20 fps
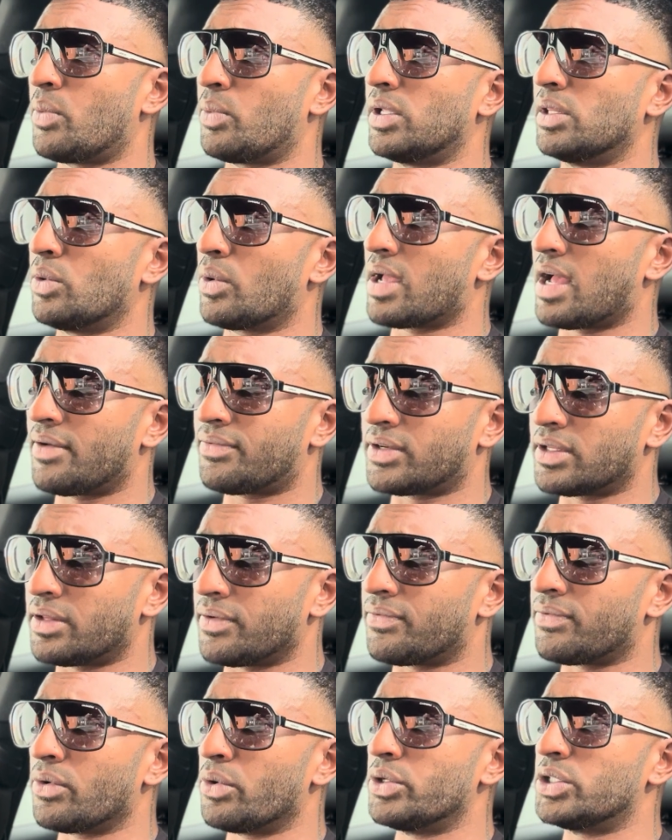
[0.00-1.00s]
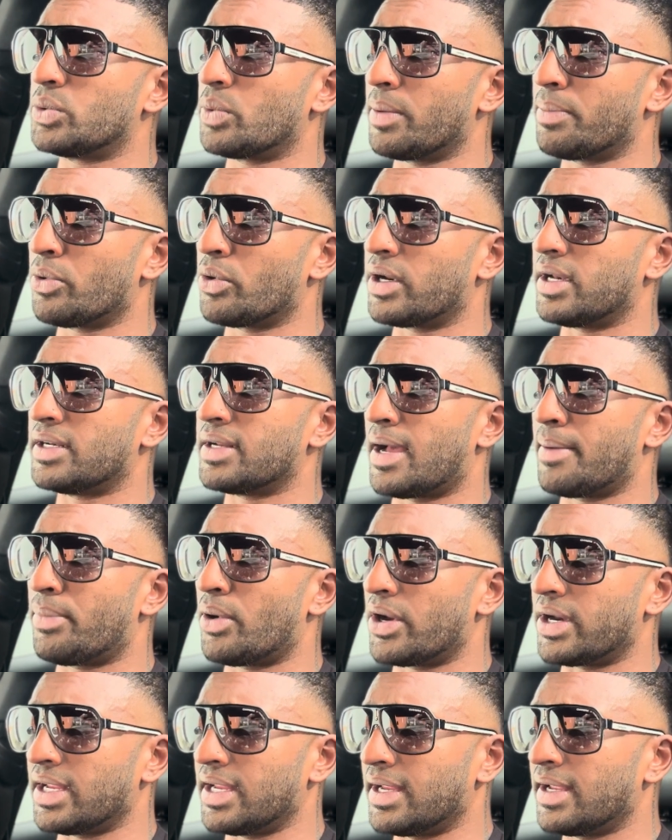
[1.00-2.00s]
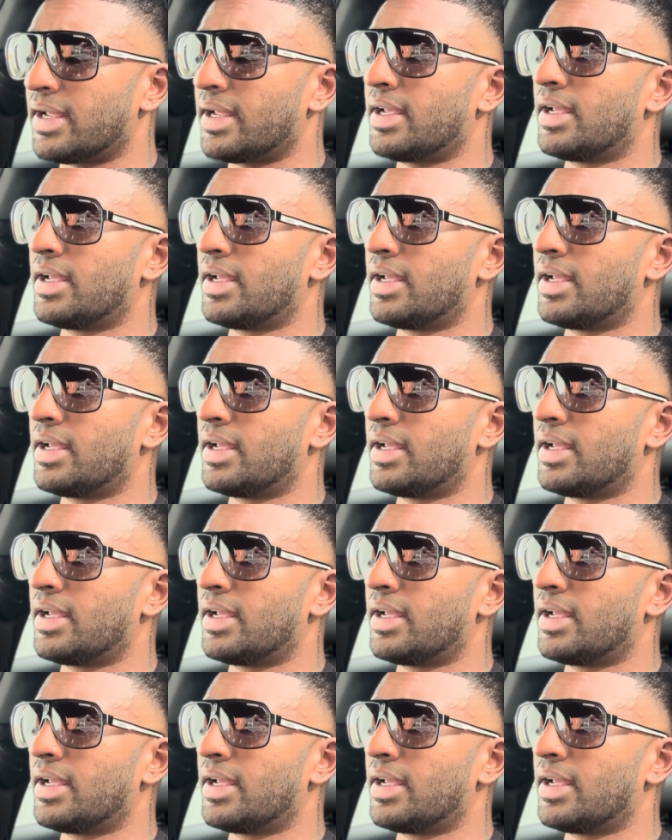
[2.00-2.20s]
We look after the foods we put in our body.